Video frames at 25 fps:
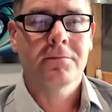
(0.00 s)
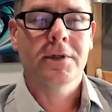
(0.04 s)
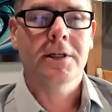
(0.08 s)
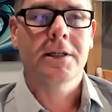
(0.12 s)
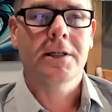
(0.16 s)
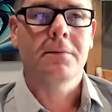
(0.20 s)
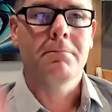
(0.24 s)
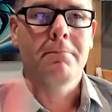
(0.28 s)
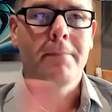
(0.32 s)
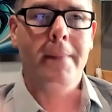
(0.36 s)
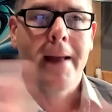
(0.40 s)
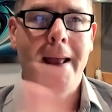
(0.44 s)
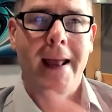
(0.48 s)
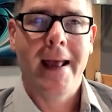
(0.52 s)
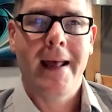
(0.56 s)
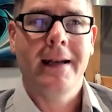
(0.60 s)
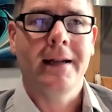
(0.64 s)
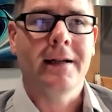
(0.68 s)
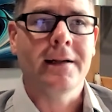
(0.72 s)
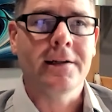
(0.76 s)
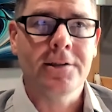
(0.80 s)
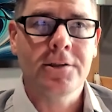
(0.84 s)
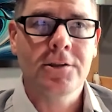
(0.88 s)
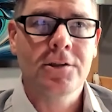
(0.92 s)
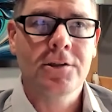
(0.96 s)
but
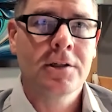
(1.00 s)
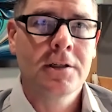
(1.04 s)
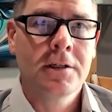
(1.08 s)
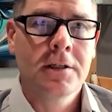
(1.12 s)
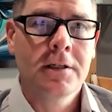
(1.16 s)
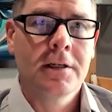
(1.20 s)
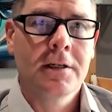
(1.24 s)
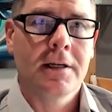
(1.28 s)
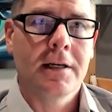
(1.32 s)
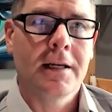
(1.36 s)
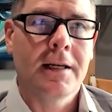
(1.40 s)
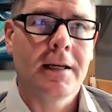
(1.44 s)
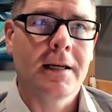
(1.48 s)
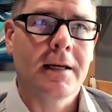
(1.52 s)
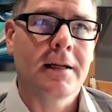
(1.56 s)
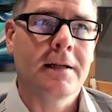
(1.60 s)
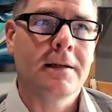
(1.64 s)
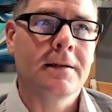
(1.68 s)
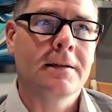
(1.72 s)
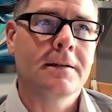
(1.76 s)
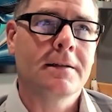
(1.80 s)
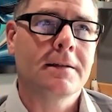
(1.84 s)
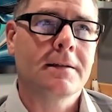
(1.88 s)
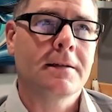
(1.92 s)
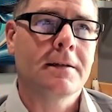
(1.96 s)
manage
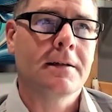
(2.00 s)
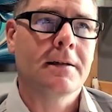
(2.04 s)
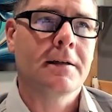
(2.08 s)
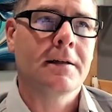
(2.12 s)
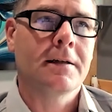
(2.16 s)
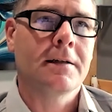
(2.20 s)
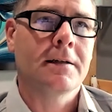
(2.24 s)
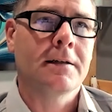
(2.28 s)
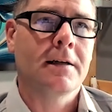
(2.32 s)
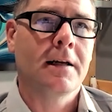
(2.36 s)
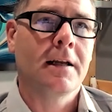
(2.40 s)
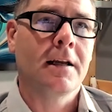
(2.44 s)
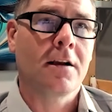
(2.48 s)
and uh,